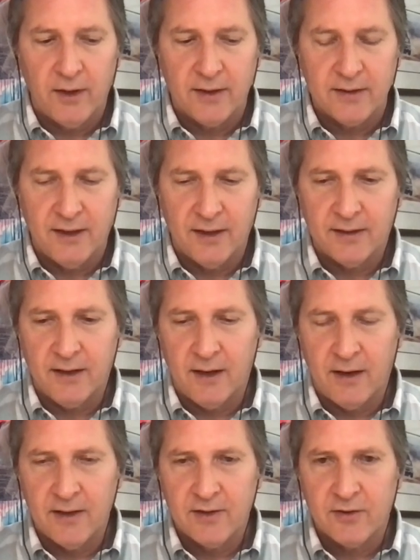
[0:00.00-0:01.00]
things like
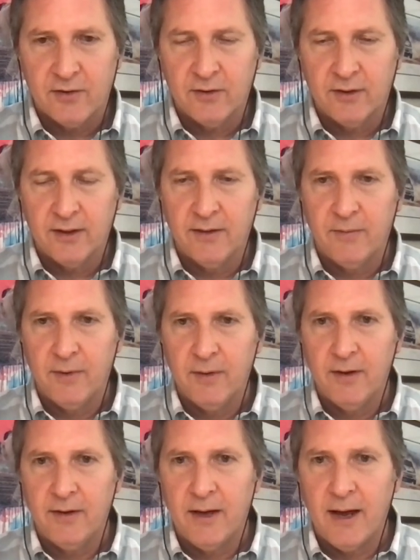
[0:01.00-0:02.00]
that. I certainly am
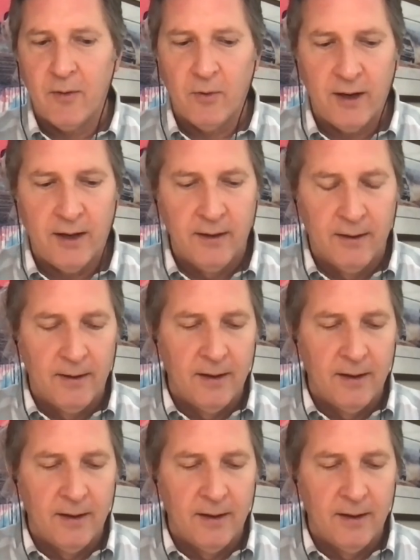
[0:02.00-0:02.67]
that way.